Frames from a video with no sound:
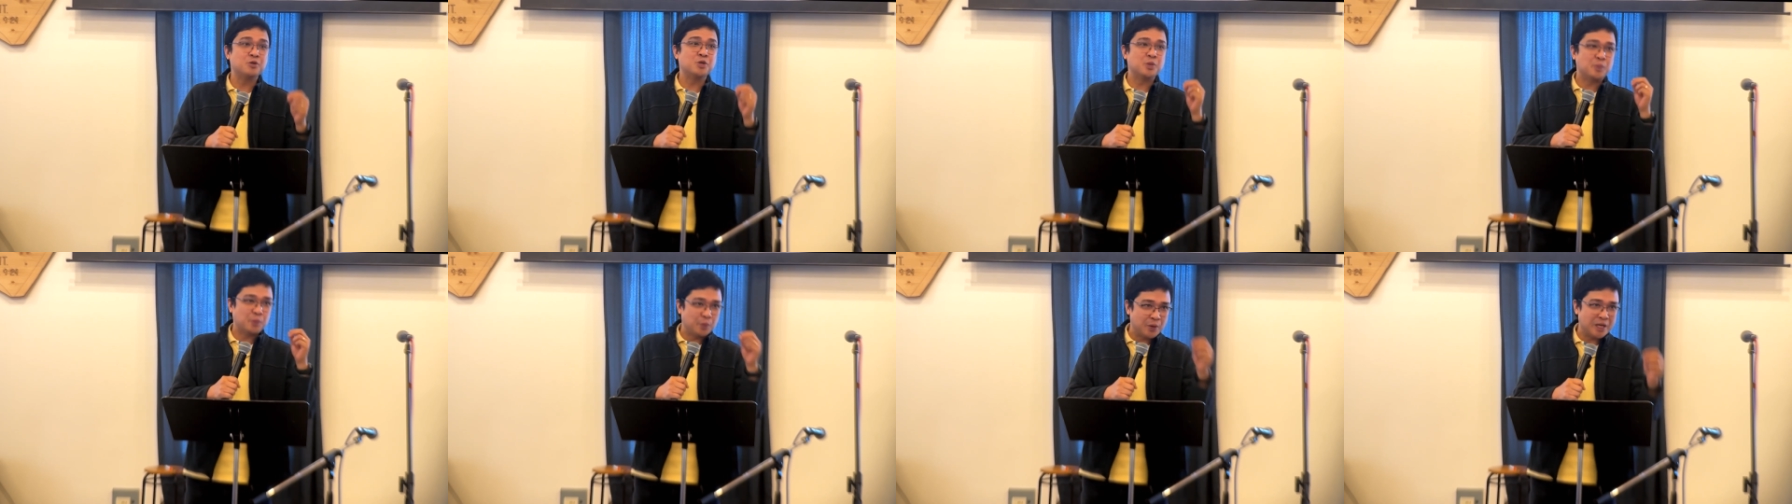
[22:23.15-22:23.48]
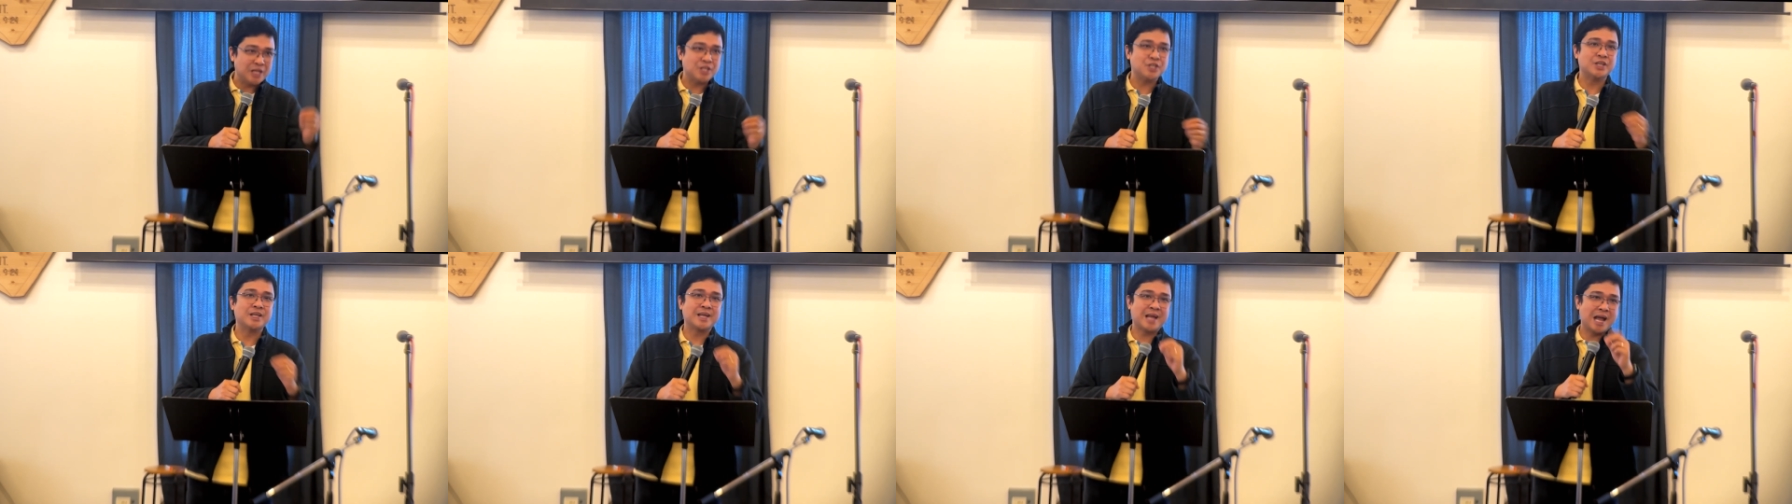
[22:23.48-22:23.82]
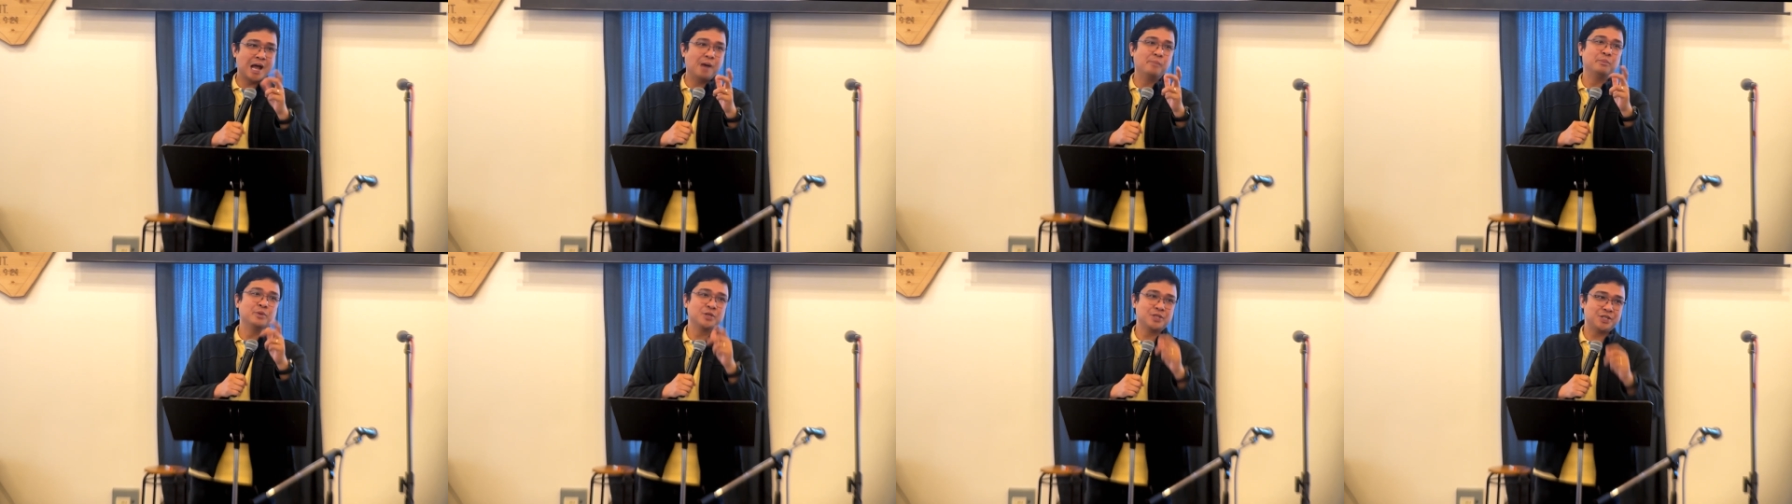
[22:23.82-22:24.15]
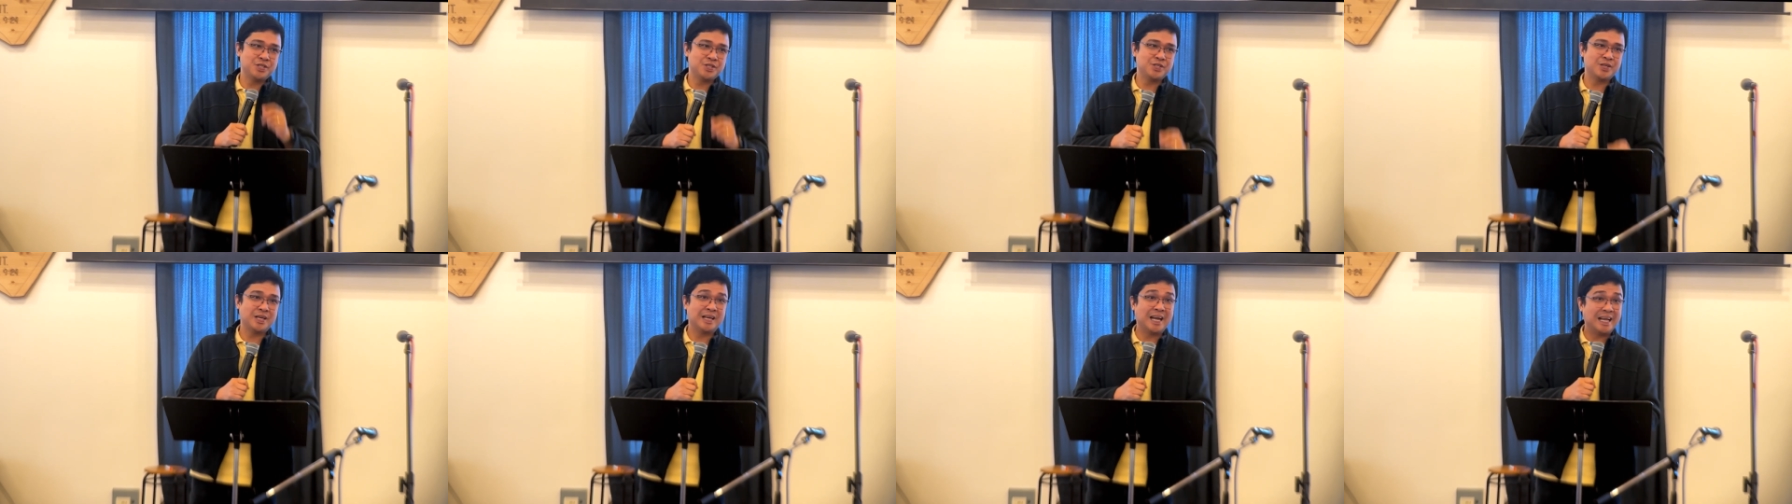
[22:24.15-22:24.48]
to preach in
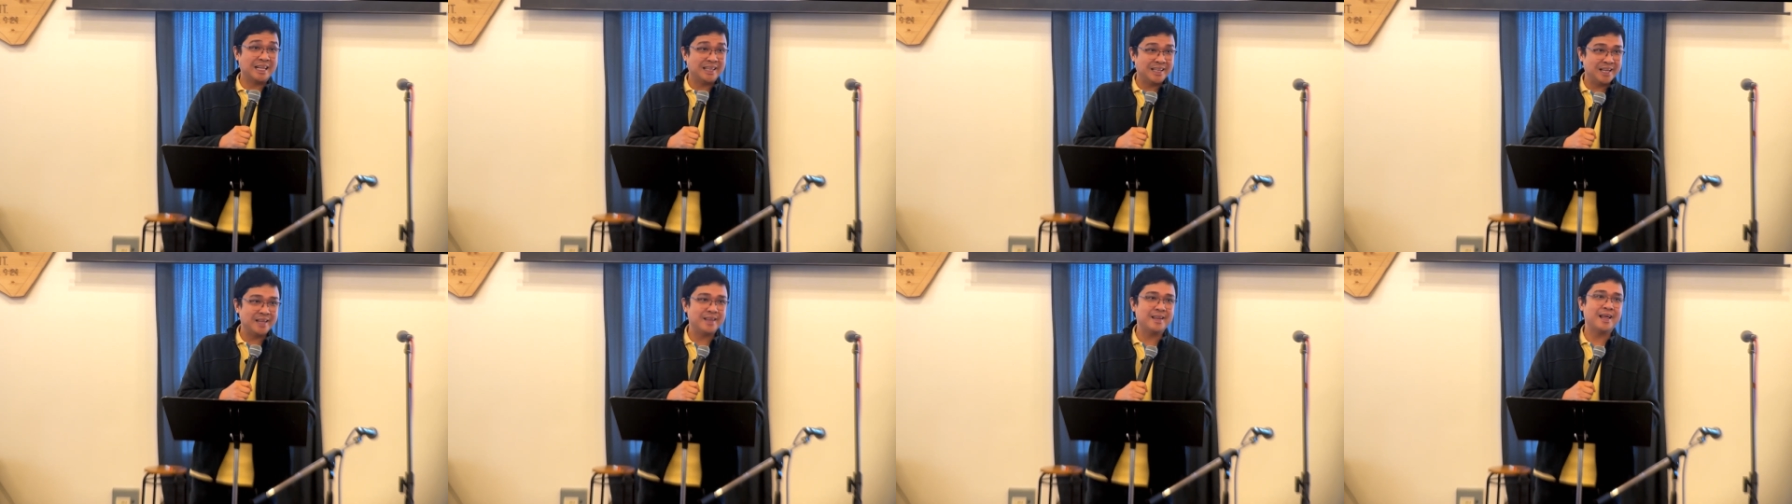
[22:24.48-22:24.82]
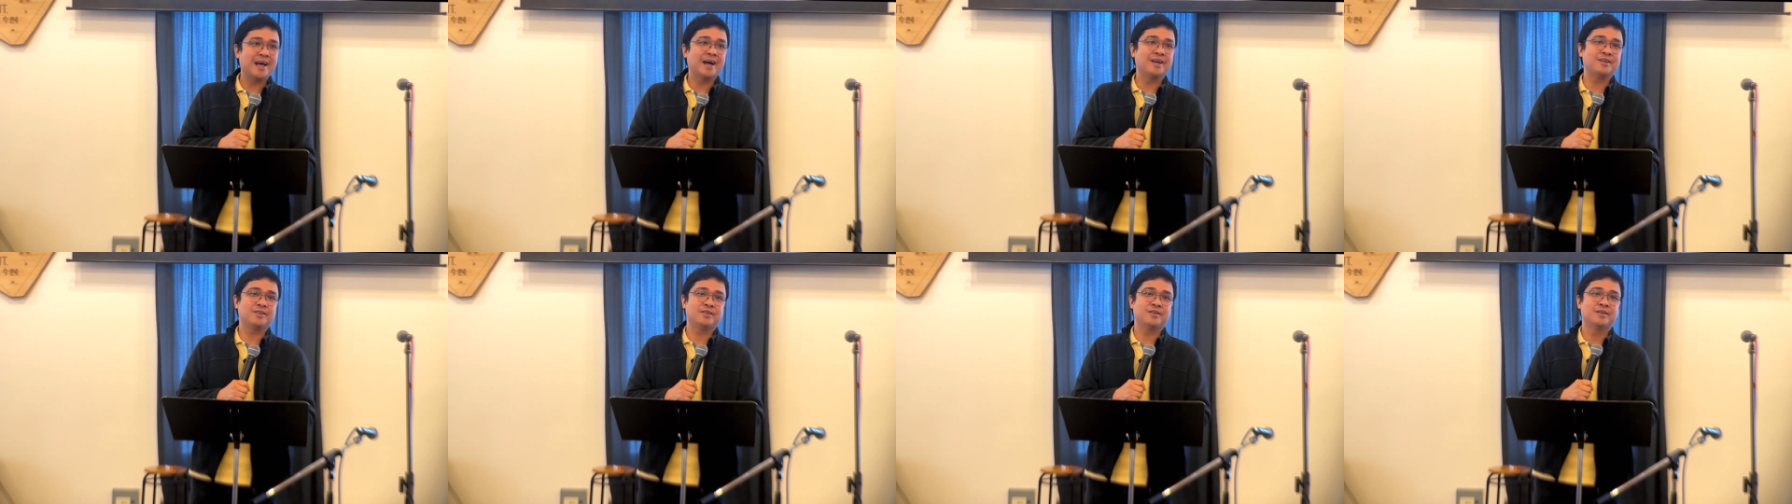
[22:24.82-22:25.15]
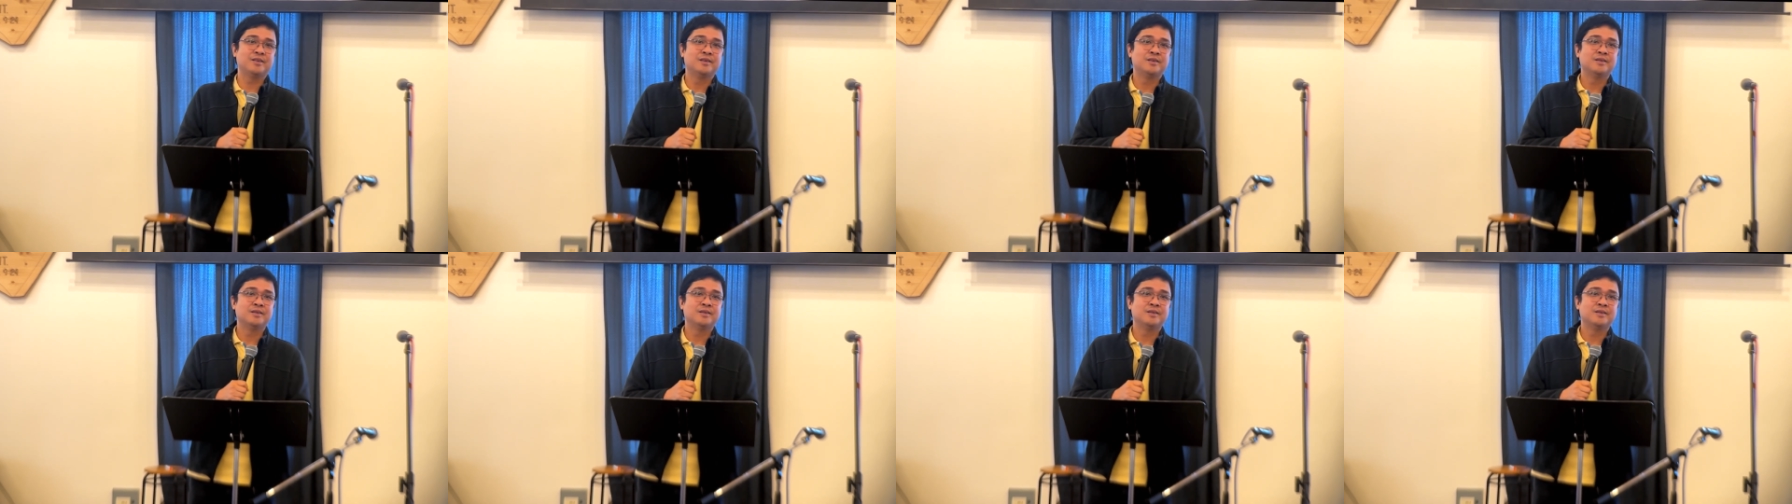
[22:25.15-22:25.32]
campuses, and I did that.